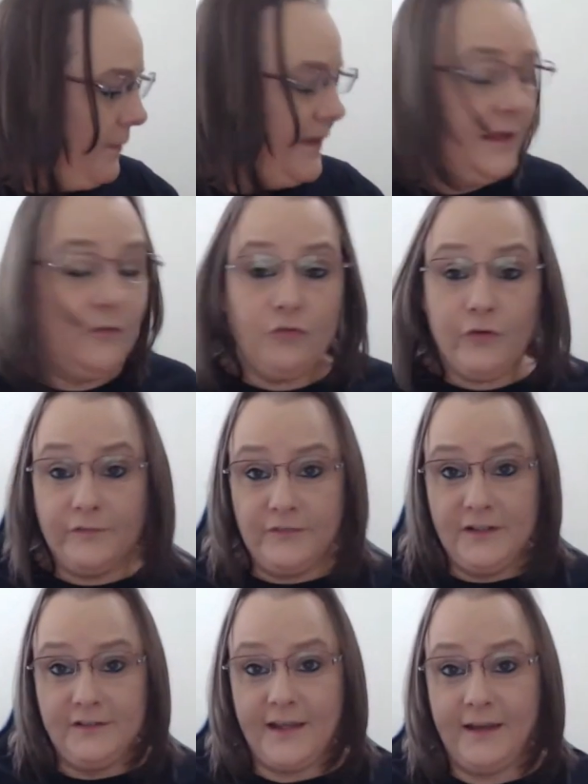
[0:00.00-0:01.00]
big
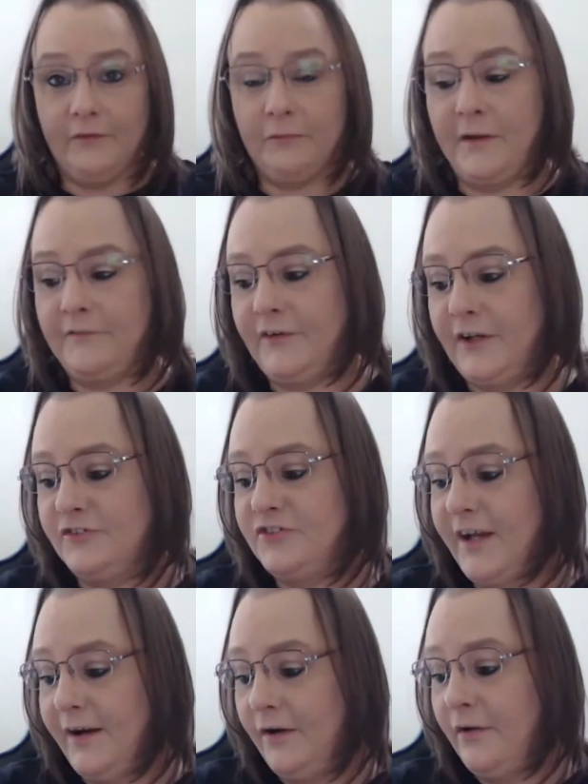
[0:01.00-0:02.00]
thrifting day with my friend
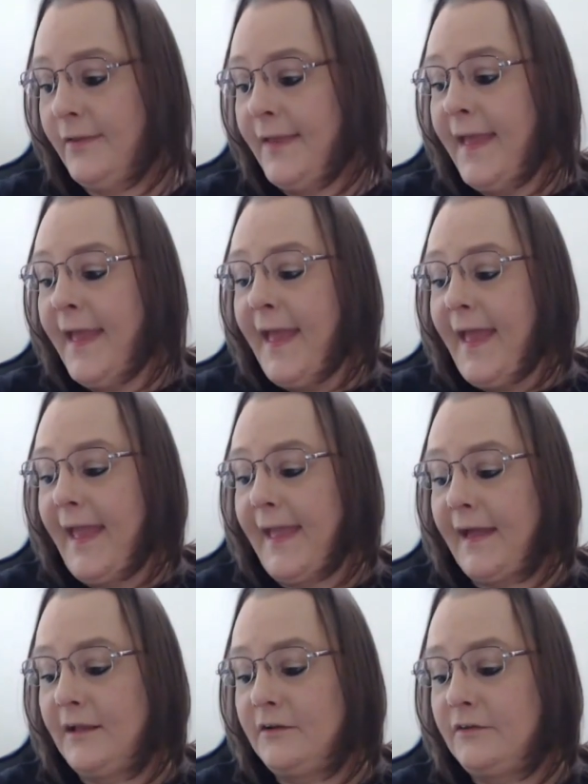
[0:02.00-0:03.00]
Cheryl,
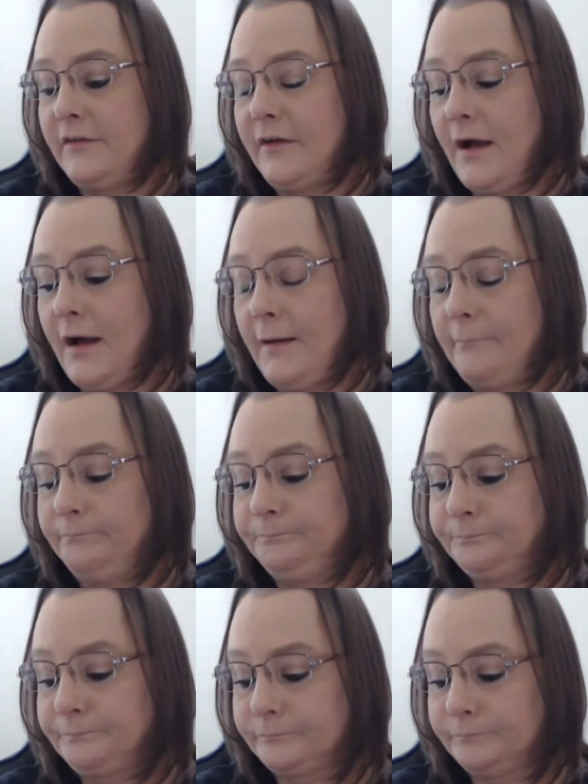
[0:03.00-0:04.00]
and um,
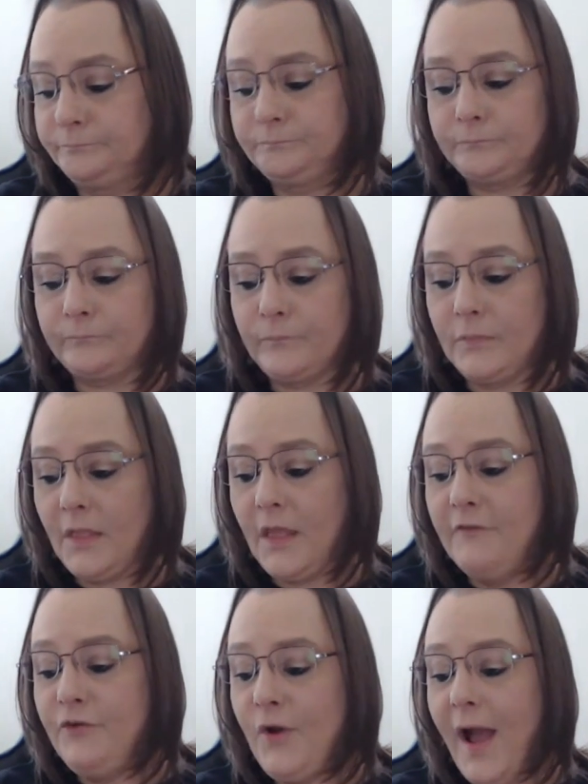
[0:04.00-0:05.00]

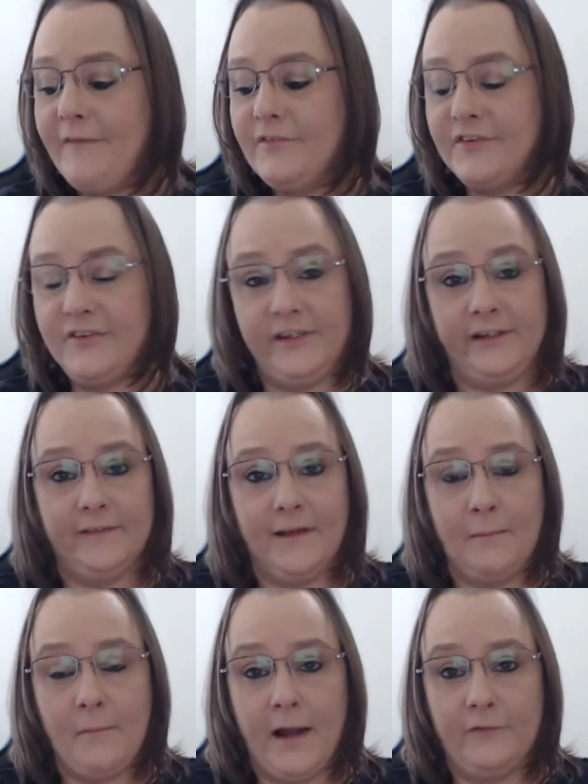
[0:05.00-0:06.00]
if you haven't seen
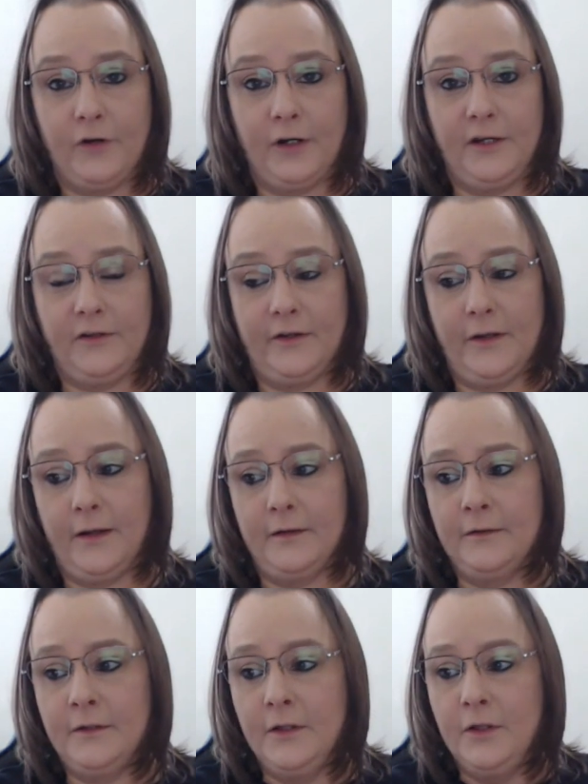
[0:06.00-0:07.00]
them, I've already done
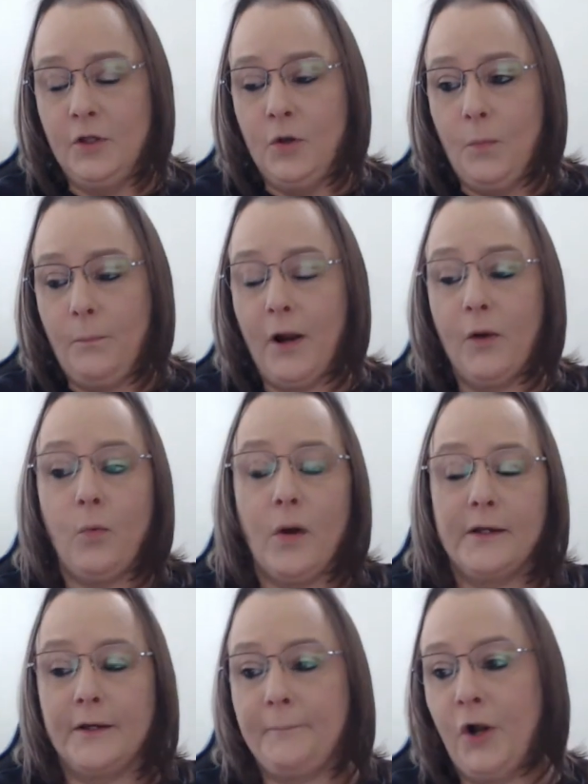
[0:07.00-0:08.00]
a part
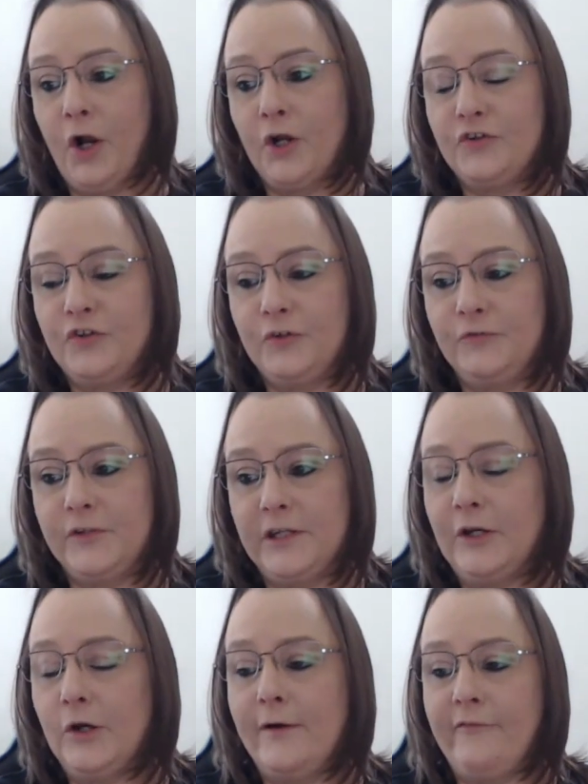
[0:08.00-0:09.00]
one and a part two
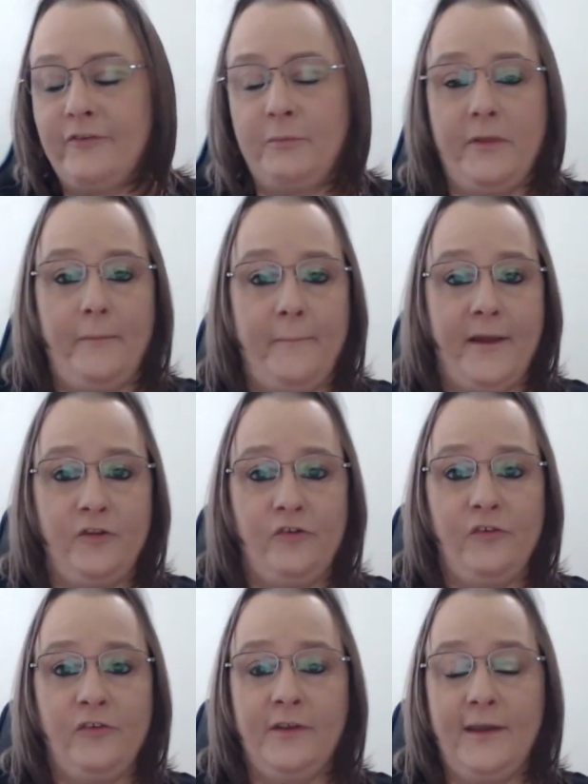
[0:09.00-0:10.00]
video of some of the
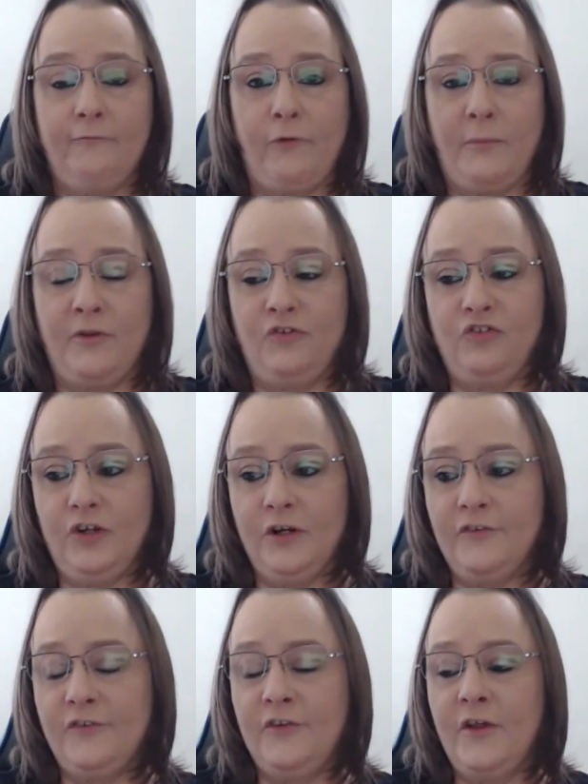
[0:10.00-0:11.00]
men's and women's
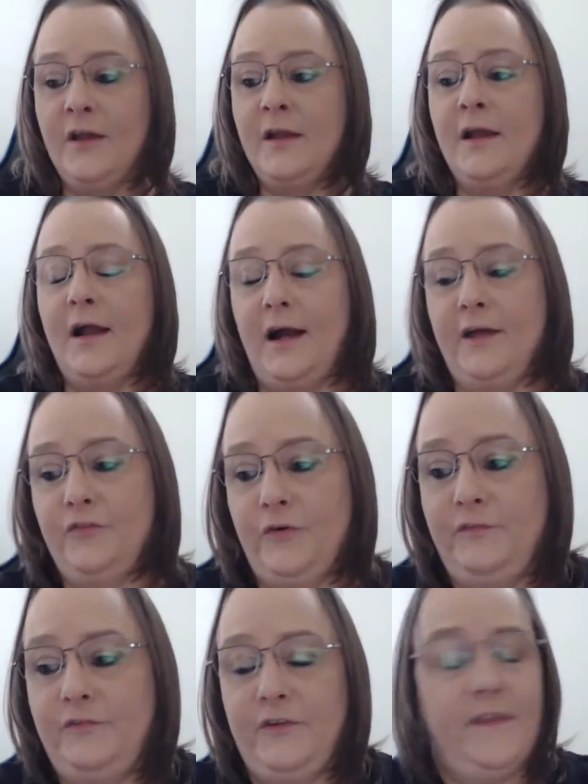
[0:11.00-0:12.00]
shirts I
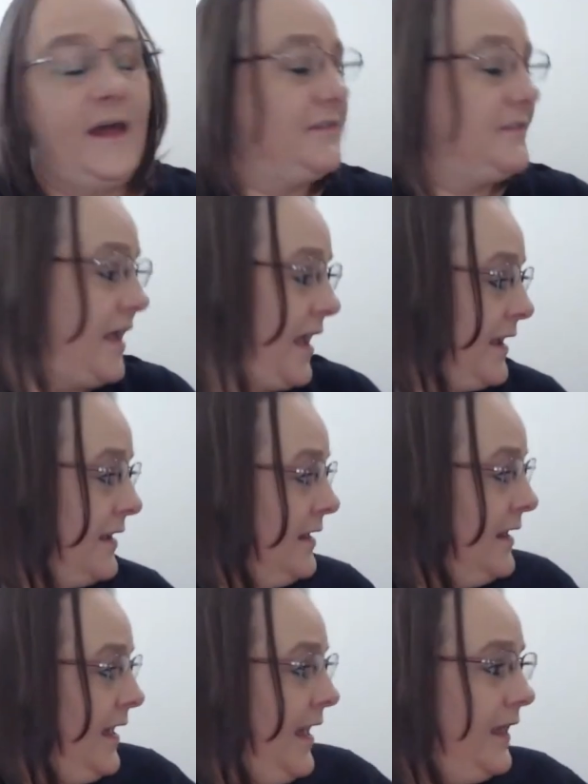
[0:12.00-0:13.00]
thrifted that day,
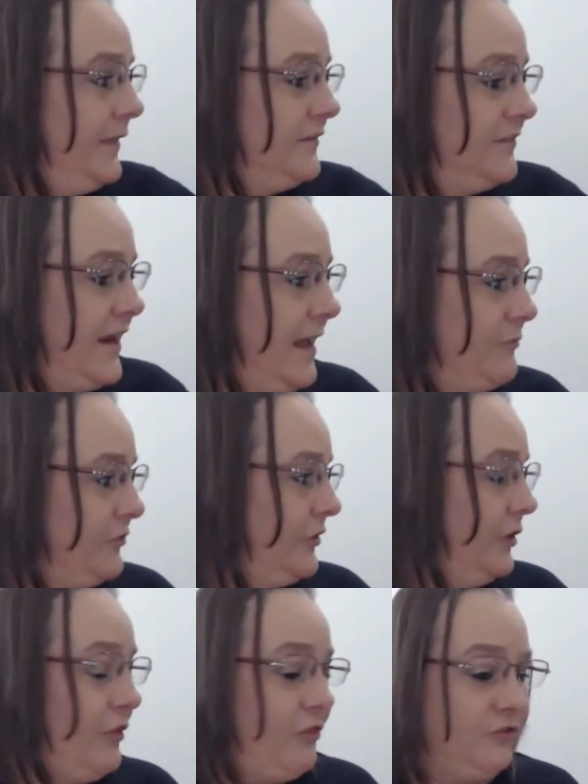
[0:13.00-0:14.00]
and then today I'm just
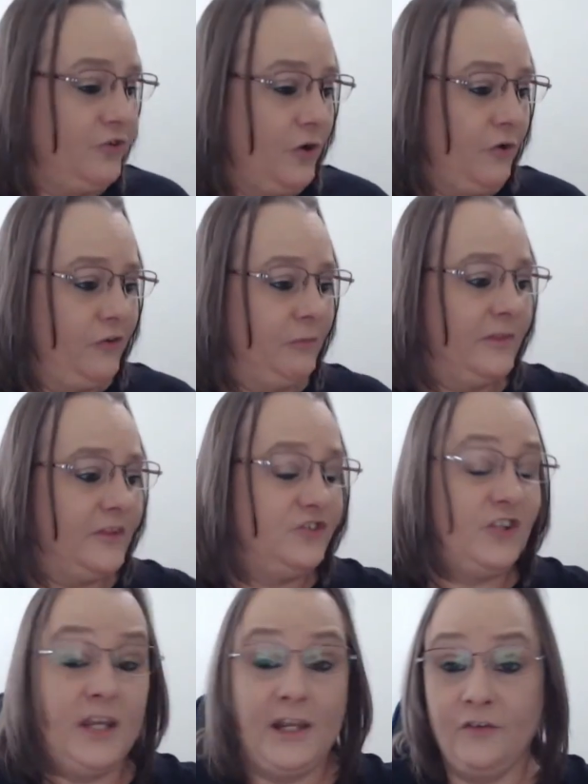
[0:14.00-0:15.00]
going to show you some of the
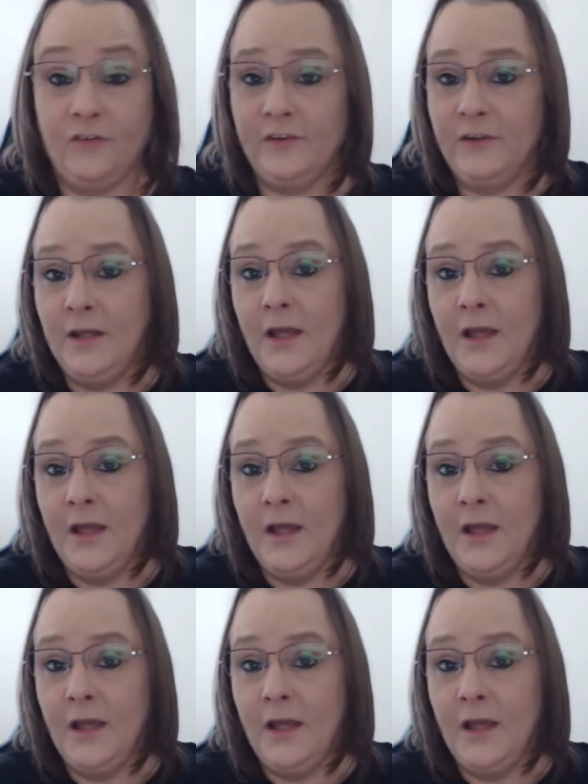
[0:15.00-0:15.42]
jeans.